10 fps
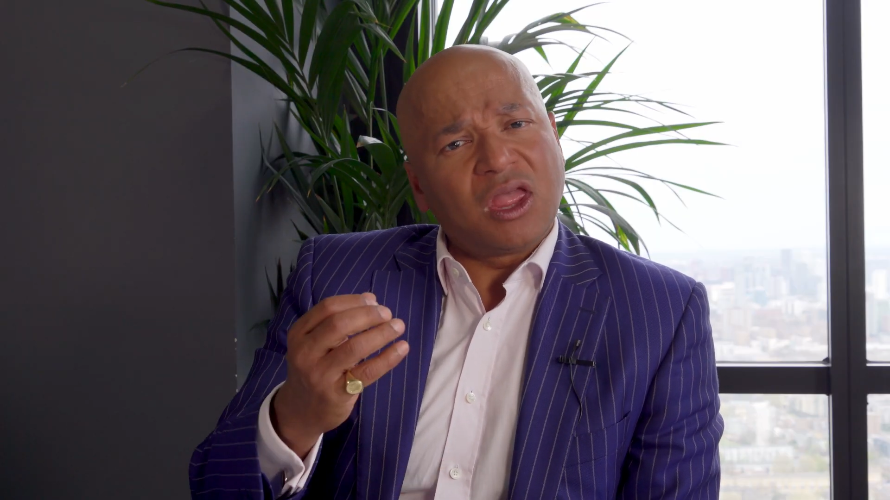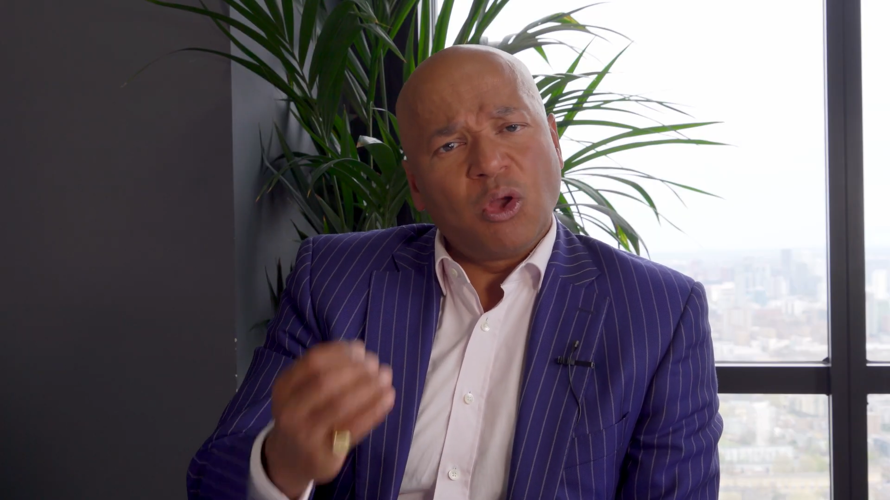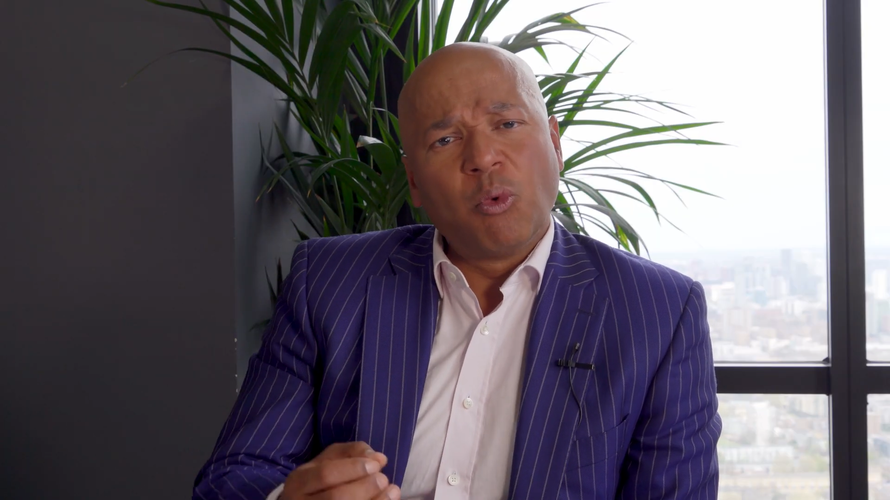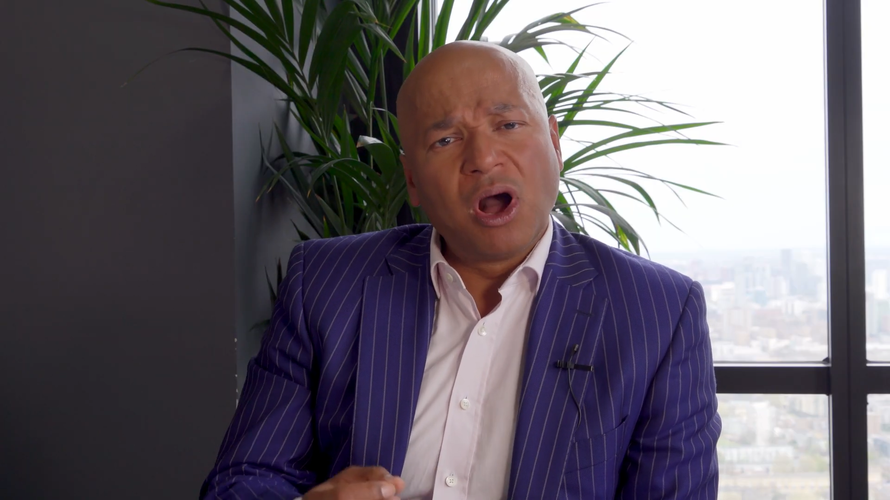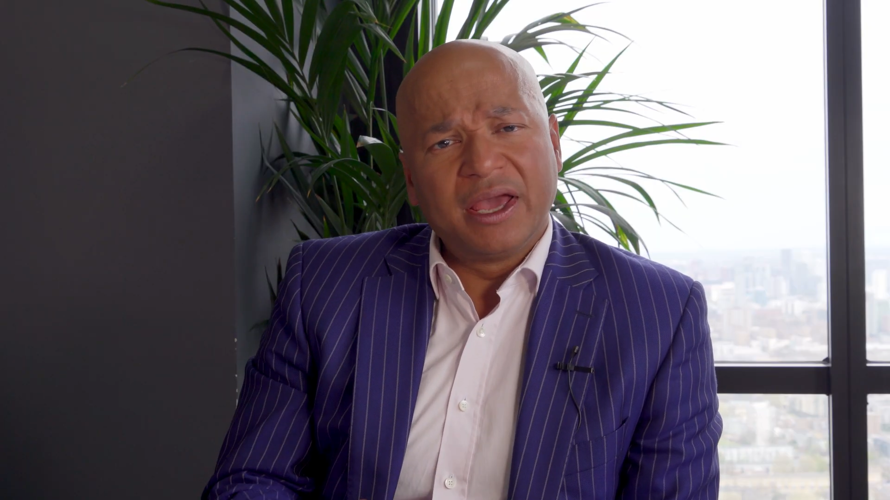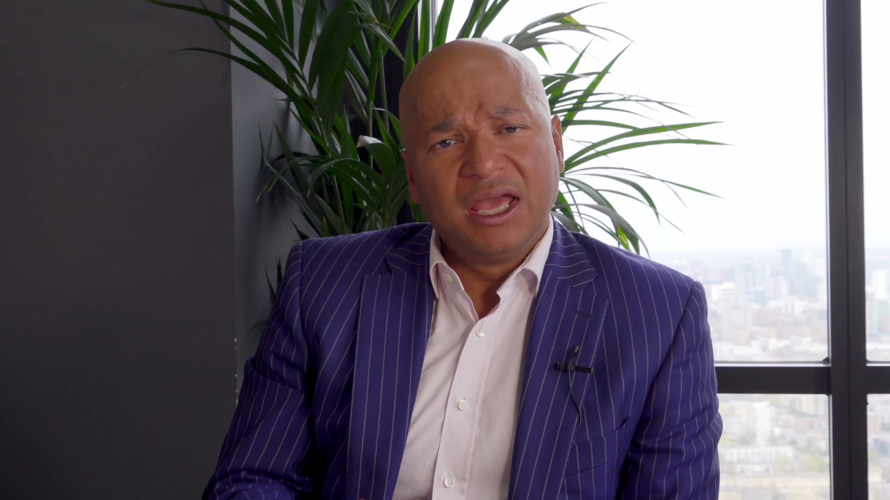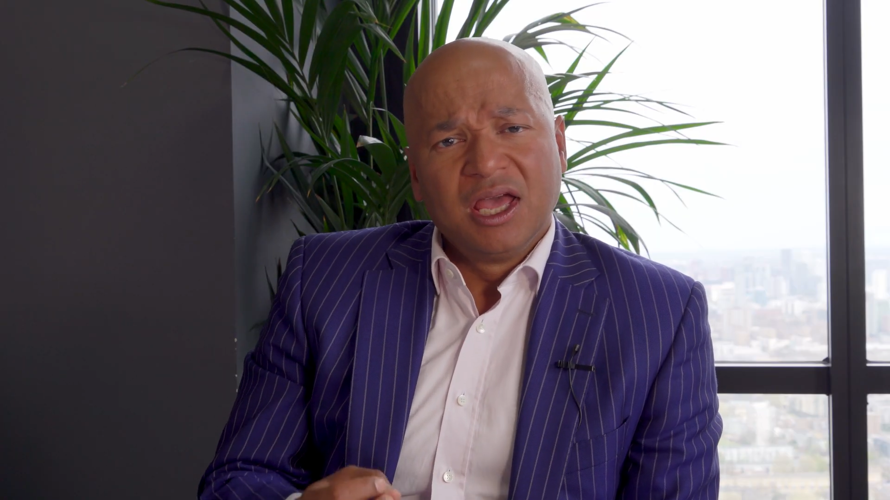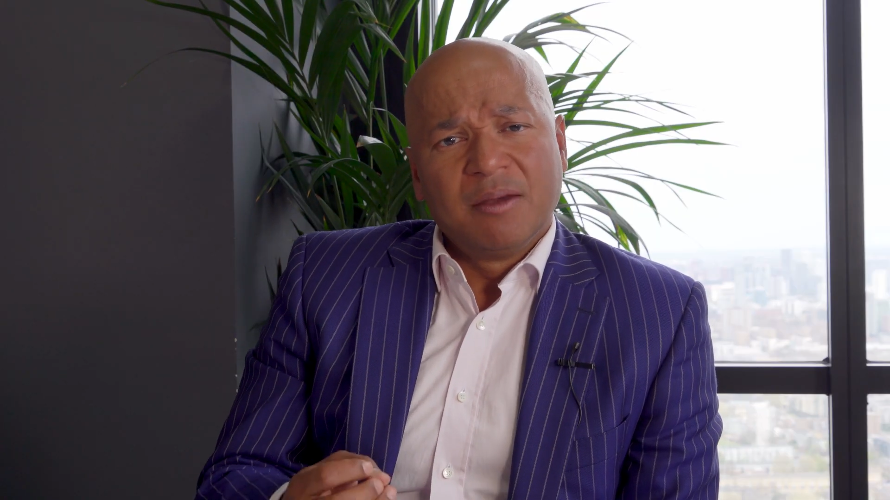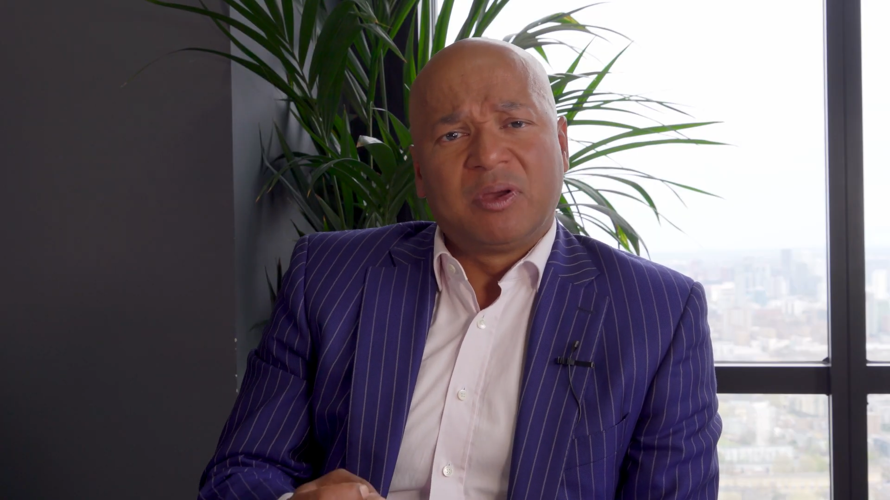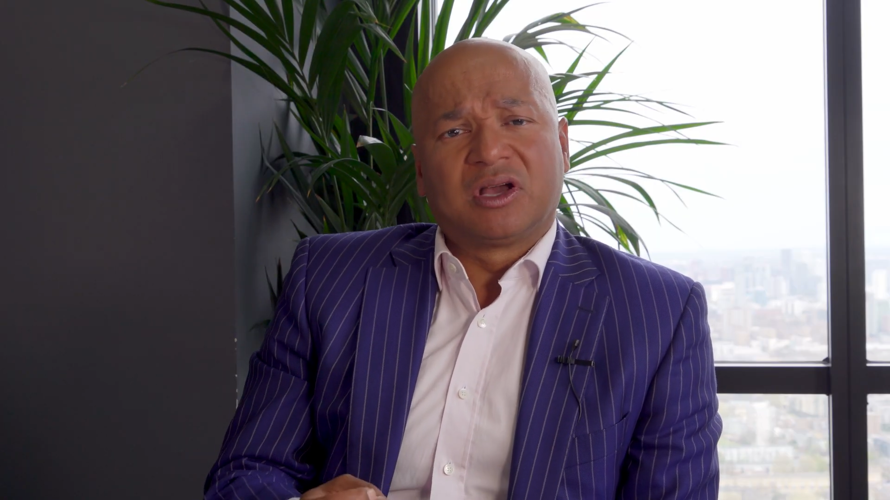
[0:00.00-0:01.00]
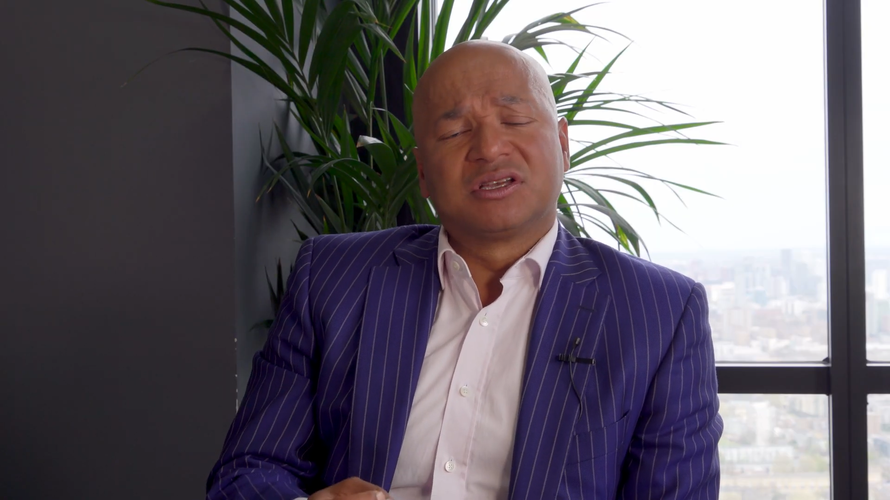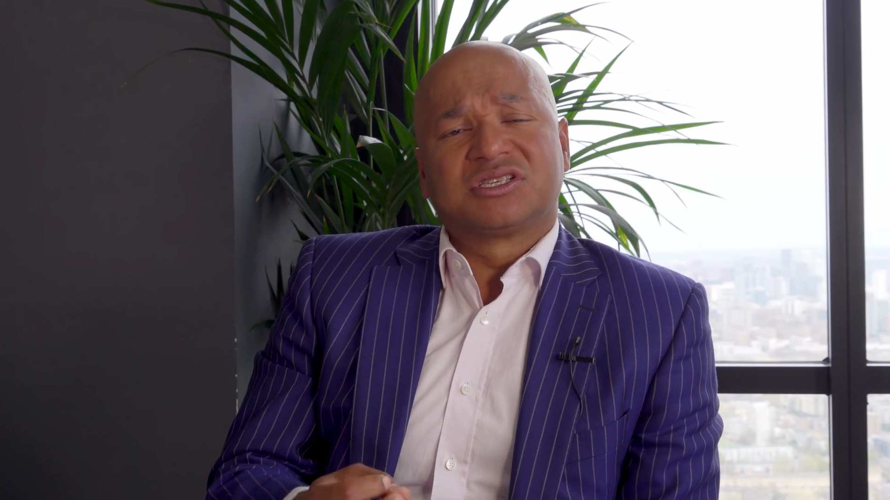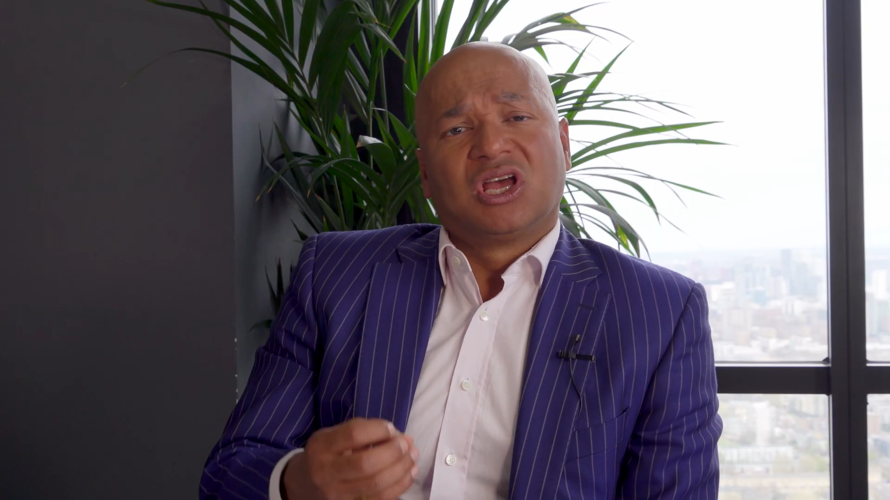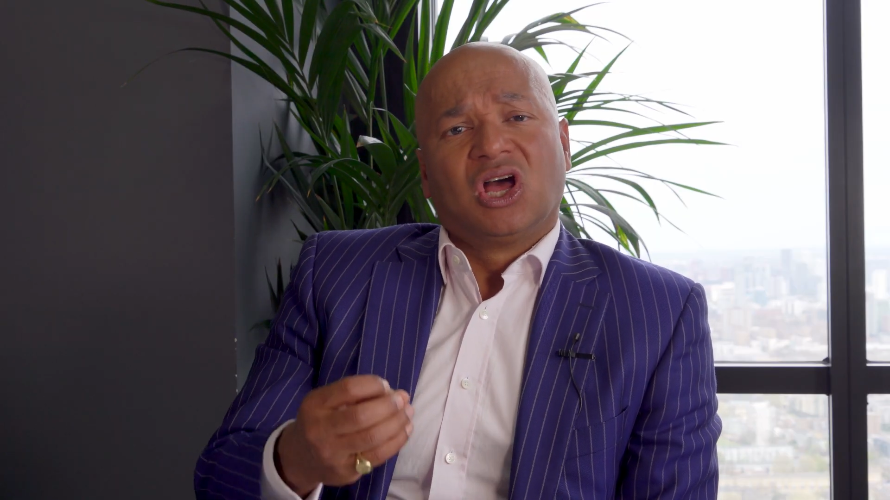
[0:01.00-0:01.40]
Why? Because